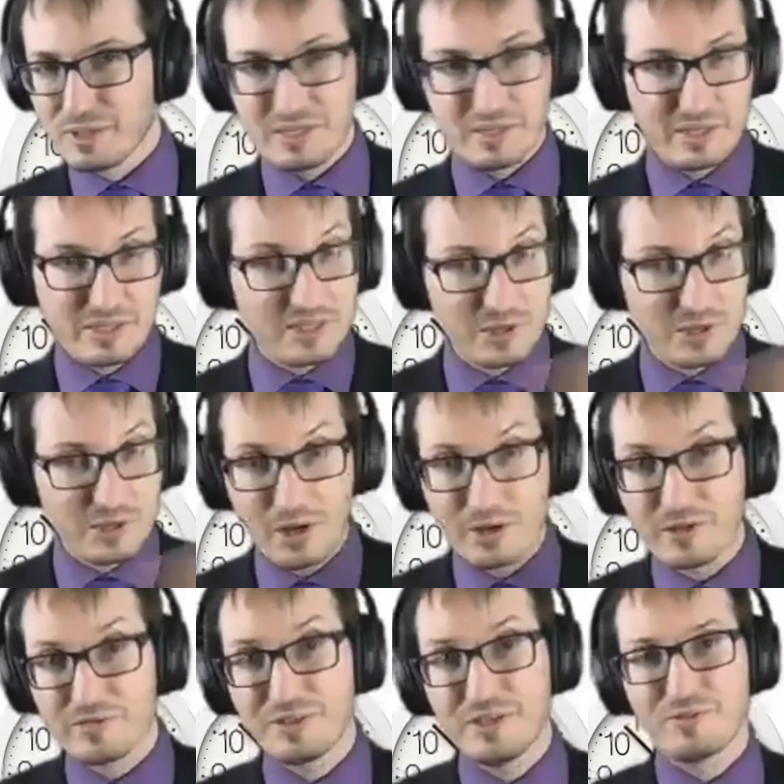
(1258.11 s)
There's a
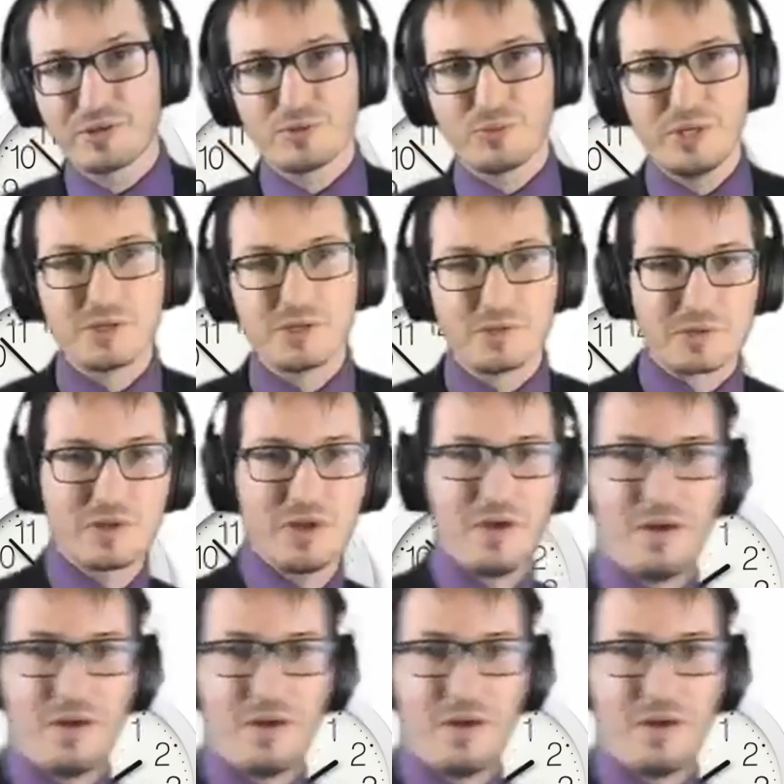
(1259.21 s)
lot of different reasons